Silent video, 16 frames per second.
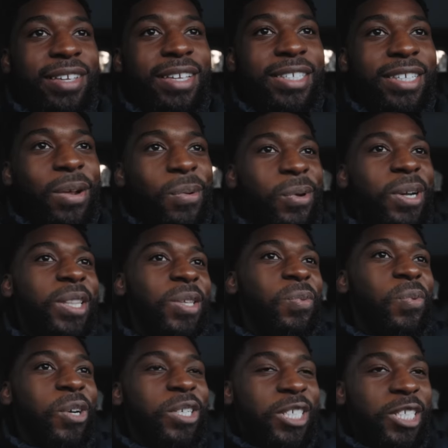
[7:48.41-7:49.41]
It's like one of the
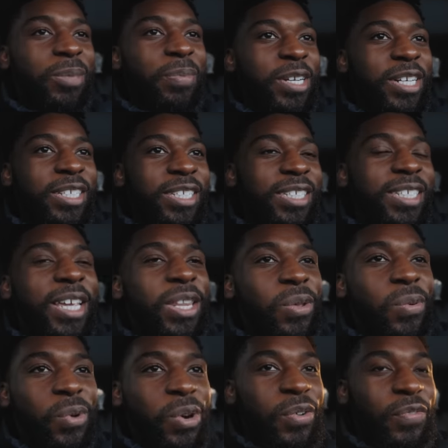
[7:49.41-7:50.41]
worst experiences in
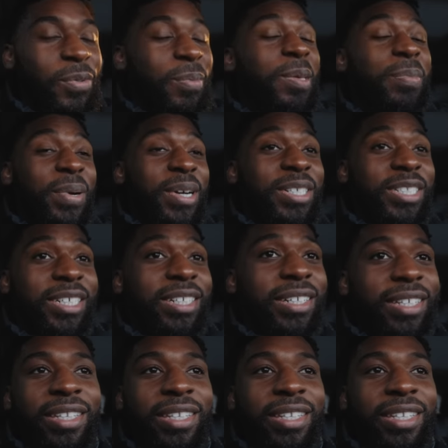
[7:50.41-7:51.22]
the world for me personally.